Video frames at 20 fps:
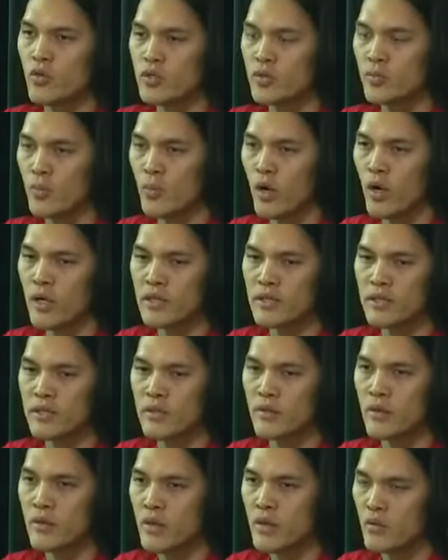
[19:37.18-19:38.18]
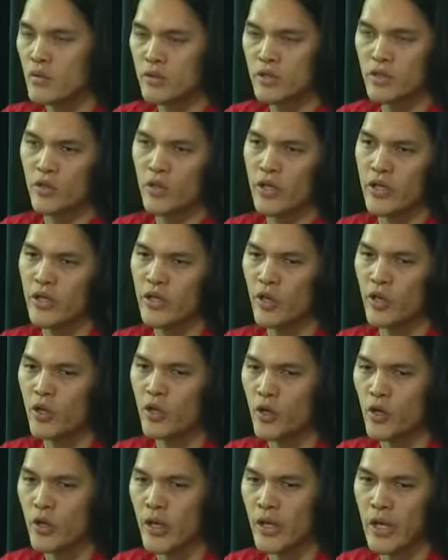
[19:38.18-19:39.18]
who was boss and was trying to
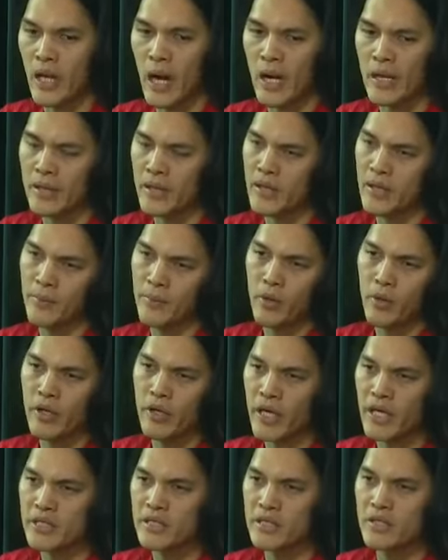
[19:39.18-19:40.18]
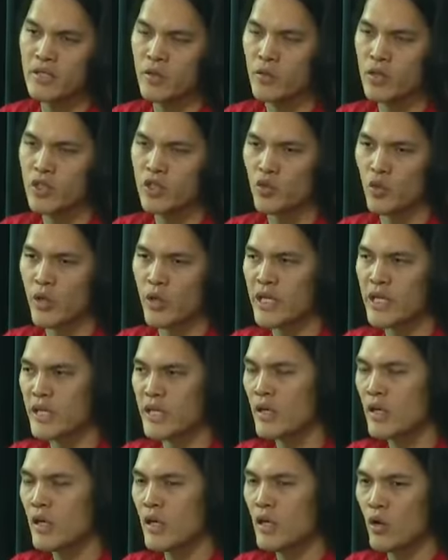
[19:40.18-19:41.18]
hurt her. And I think it probably has to do with
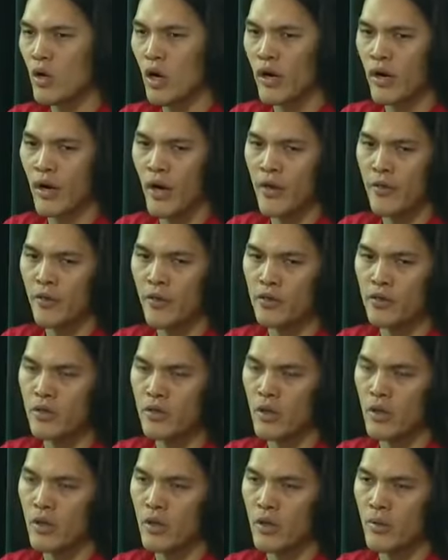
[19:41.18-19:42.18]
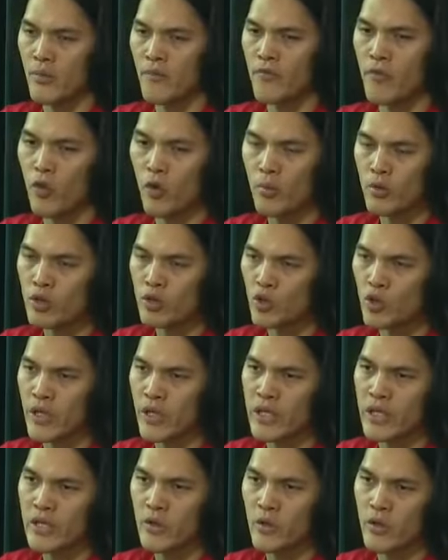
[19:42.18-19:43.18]
training. Either formal
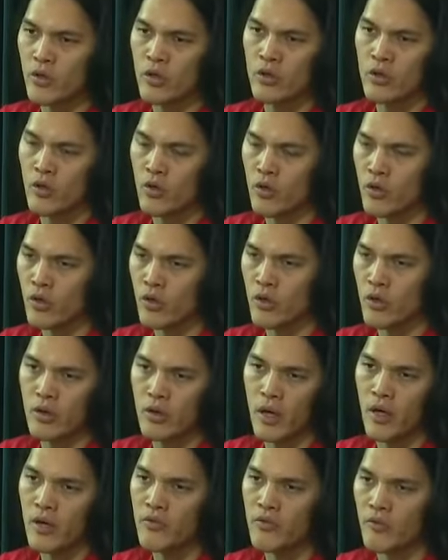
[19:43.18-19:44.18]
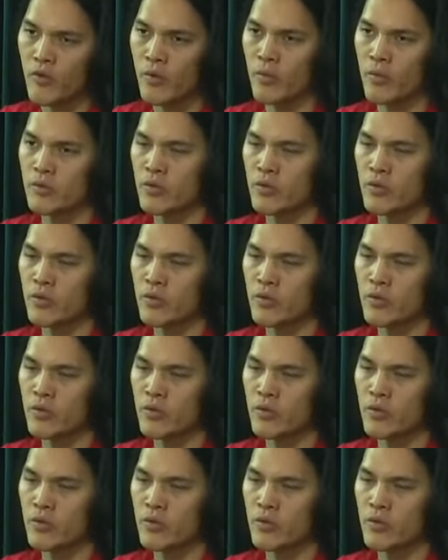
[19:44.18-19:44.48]
training or unformal.